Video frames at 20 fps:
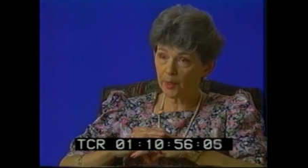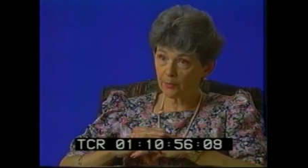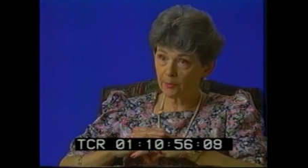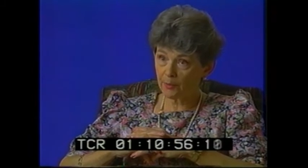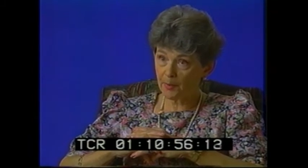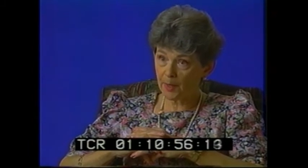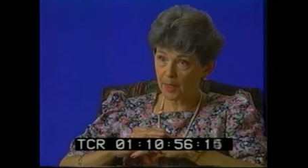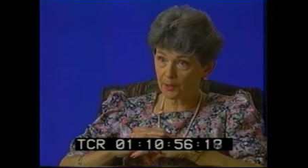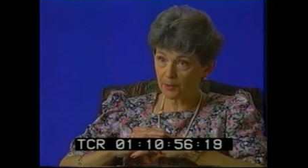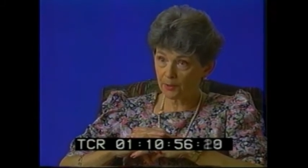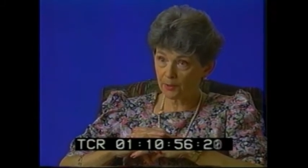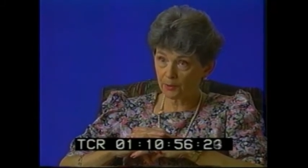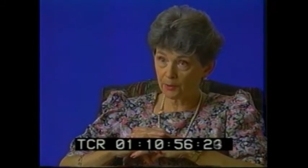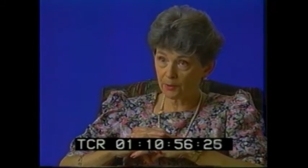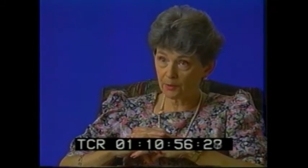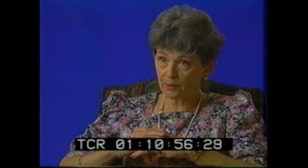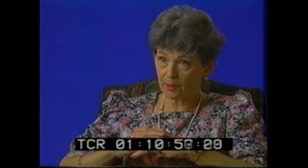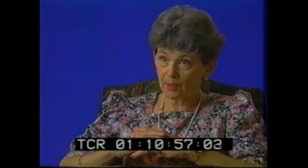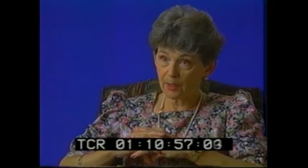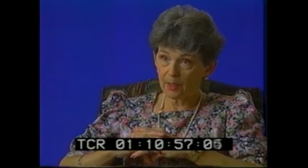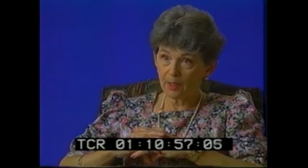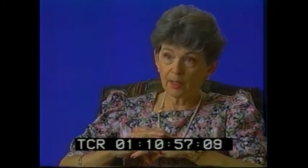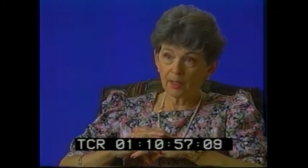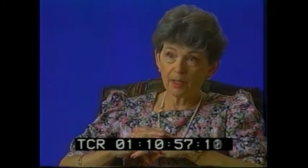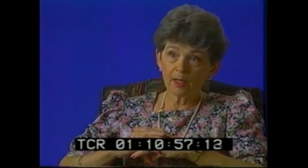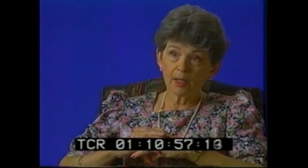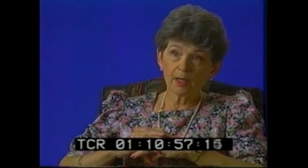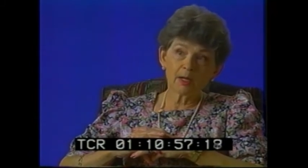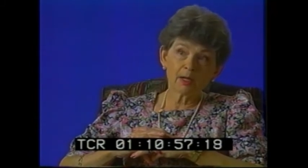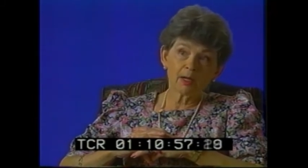from high school.
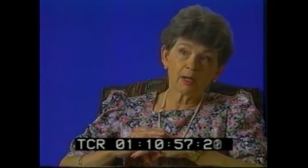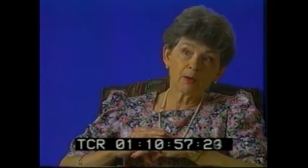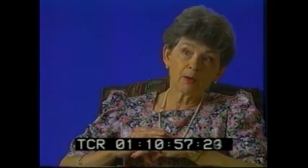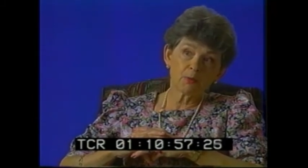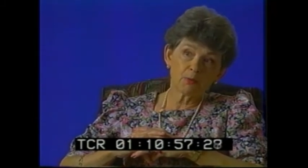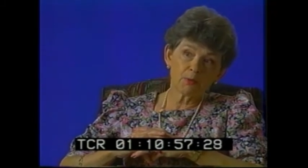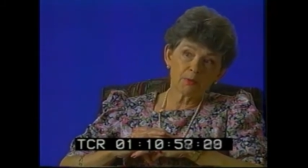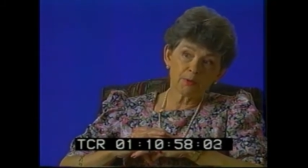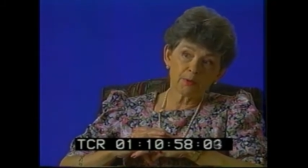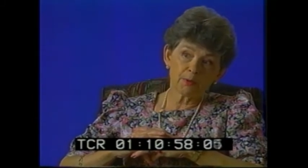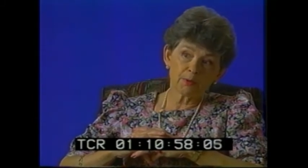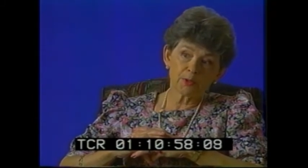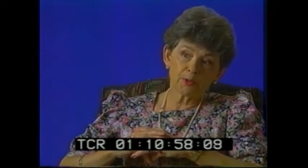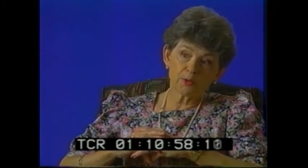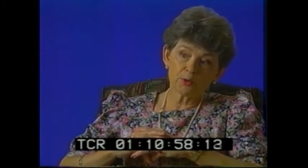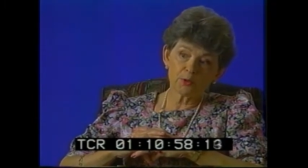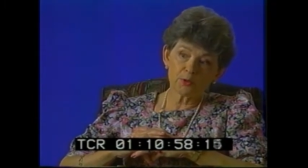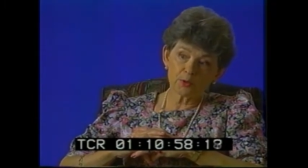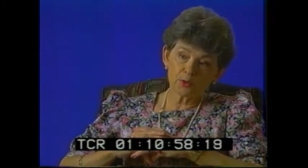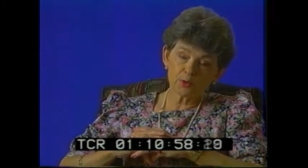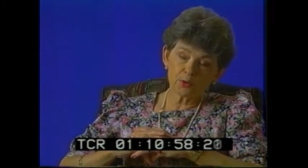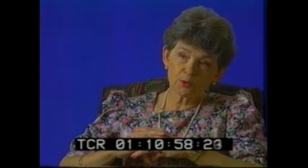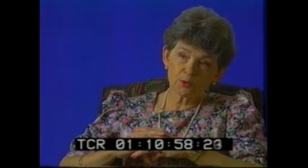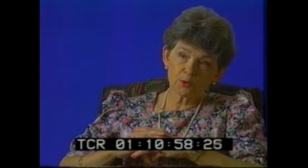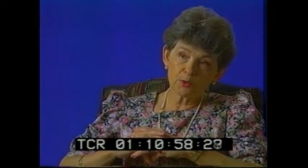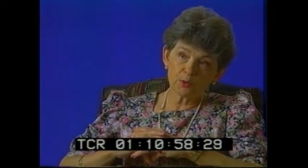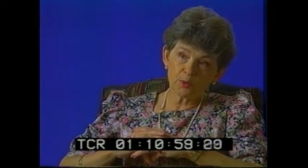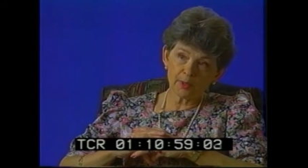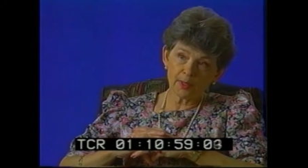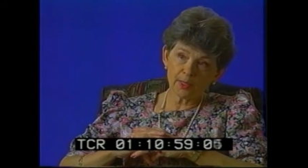The students
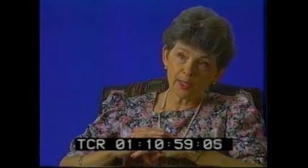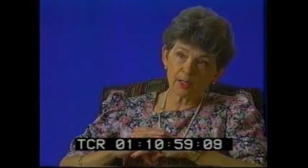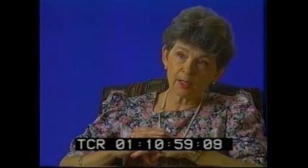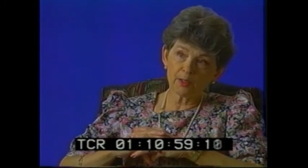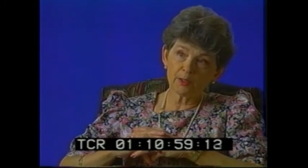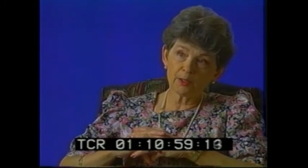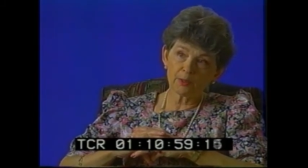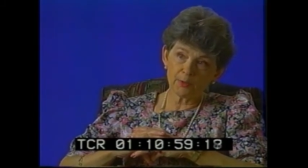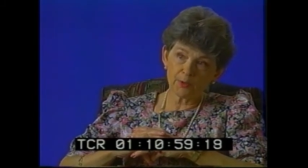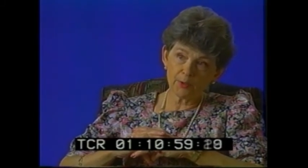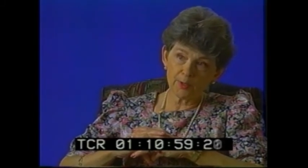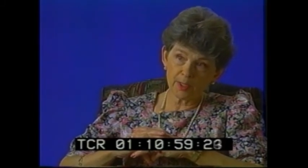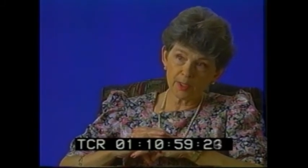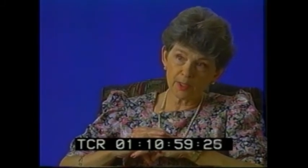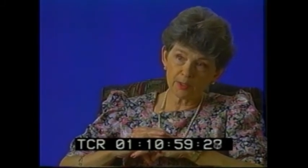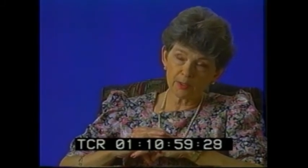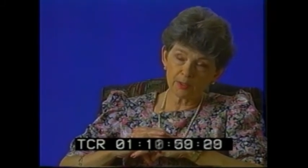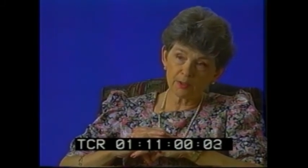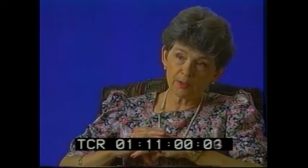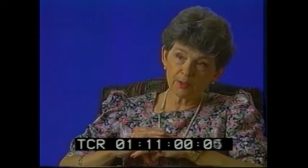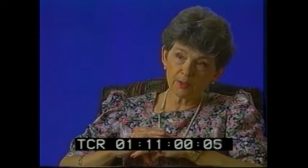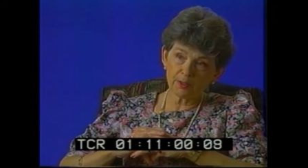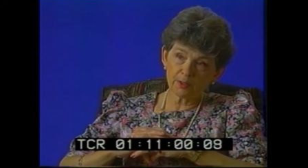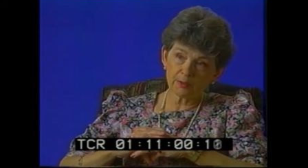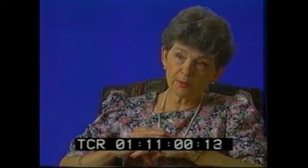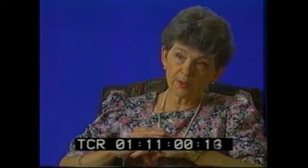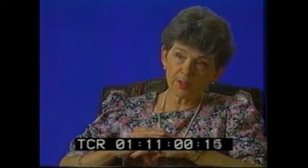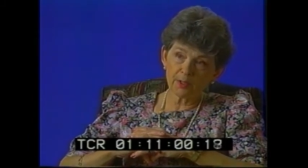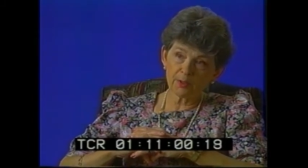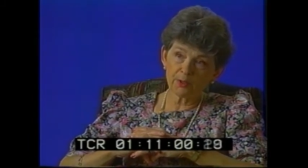who had enough credits at the end of
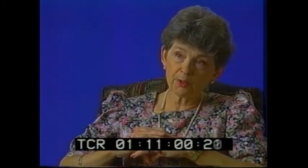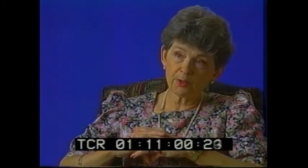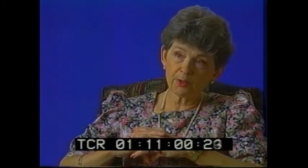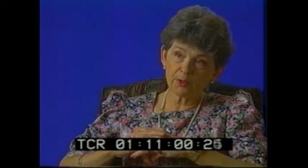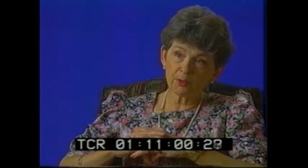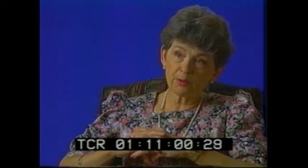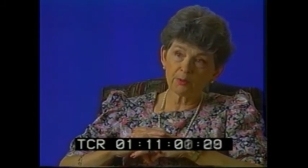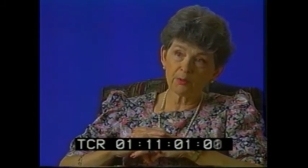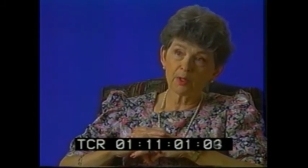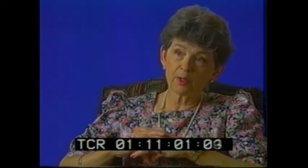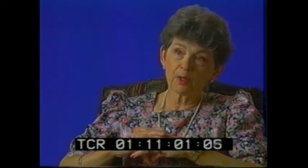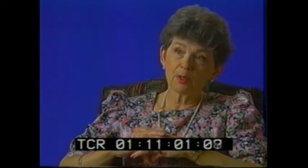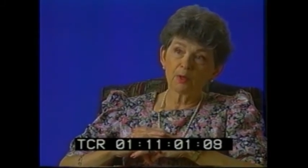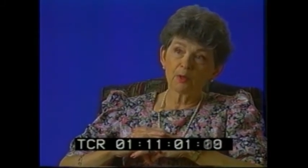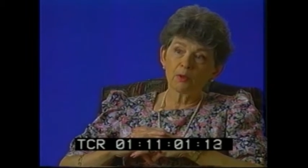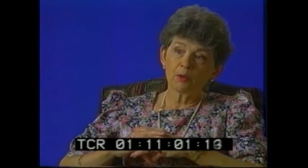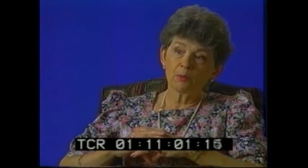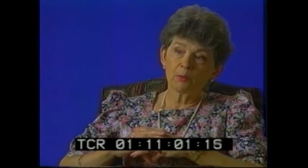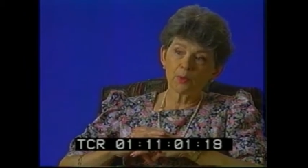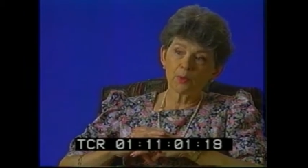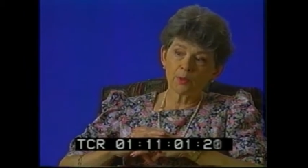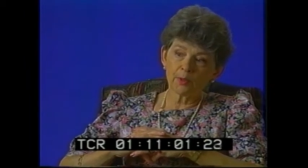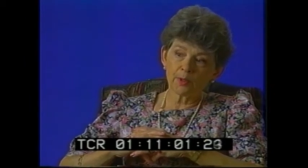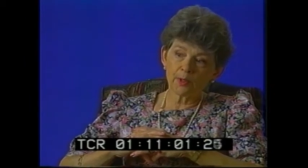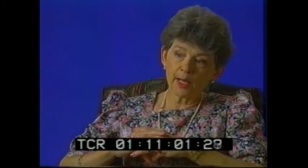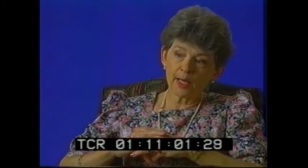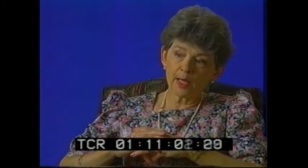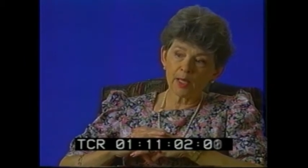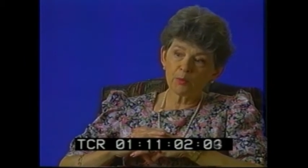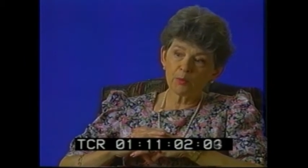that year were
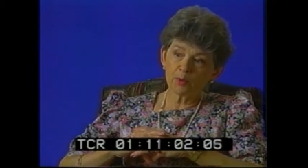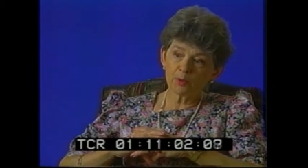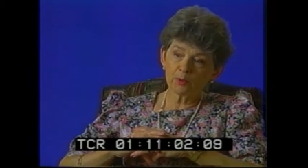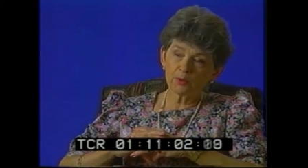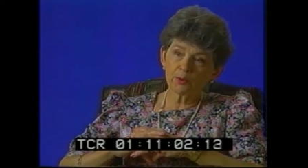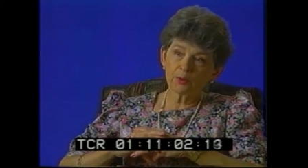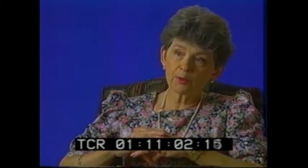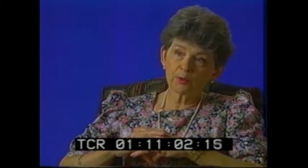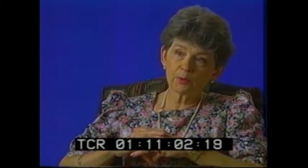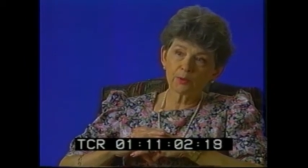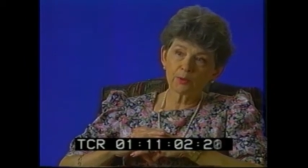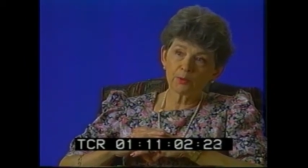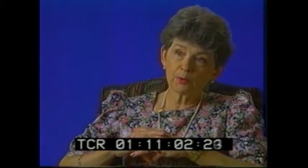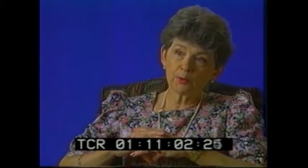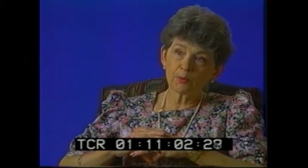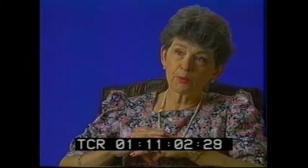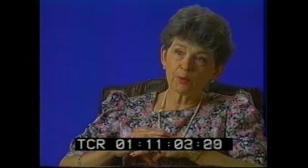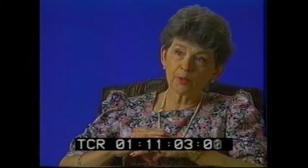able to,